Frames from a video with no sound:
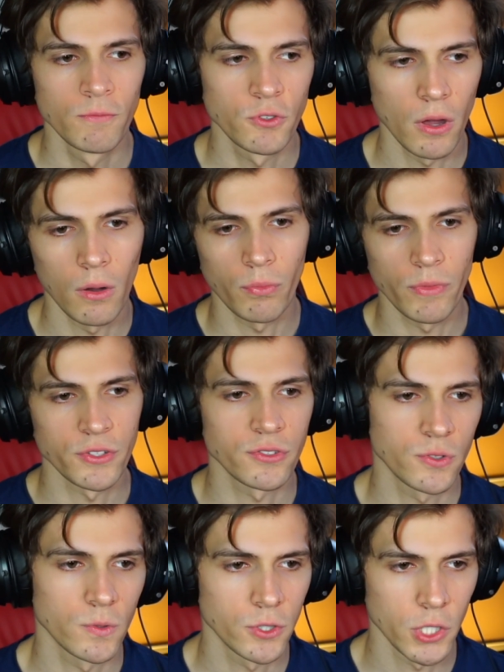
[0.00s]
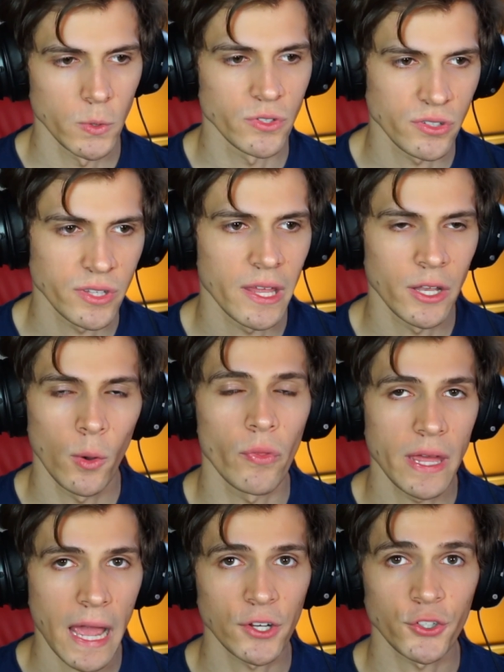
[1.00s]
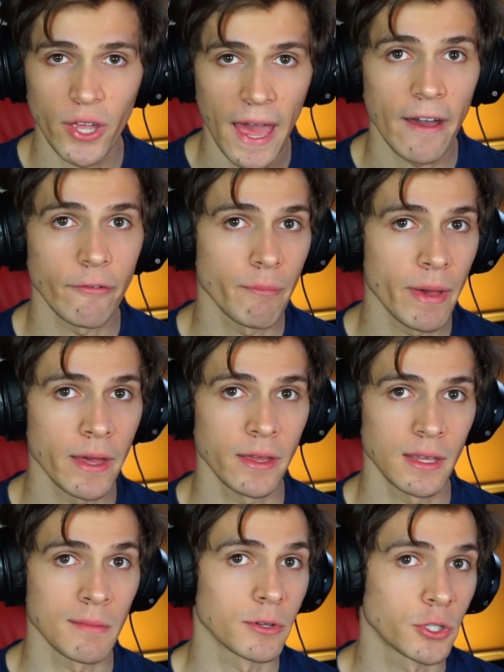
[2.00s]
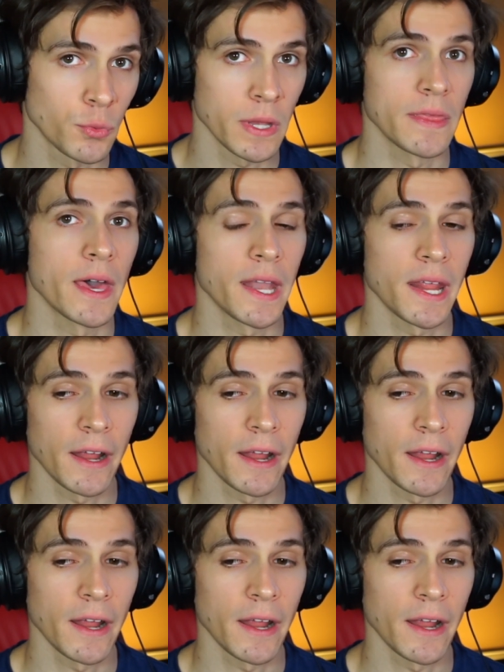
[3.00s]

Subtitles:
So this shows us that, no, they actually have met in between then.